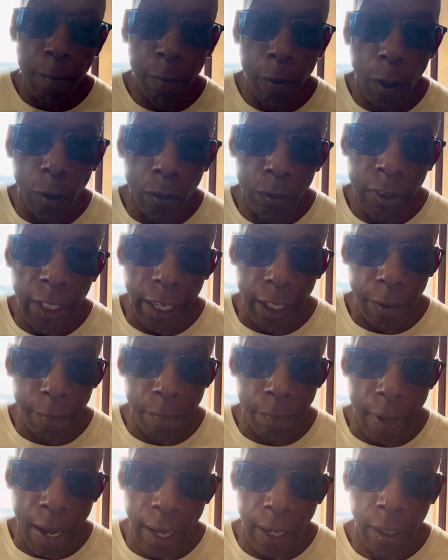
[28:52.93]
going to take
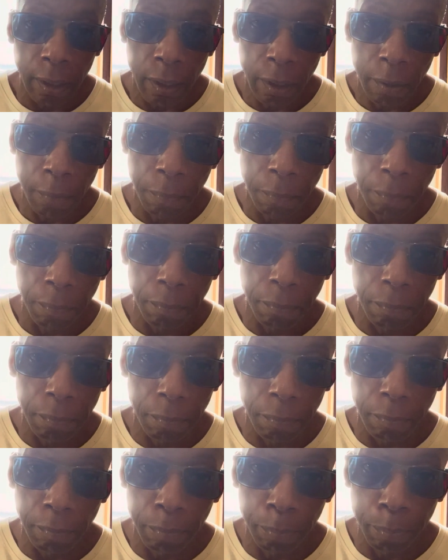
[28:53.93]
my
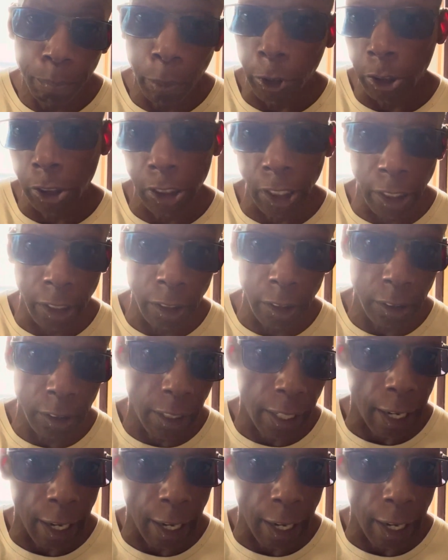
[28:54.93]
percentage that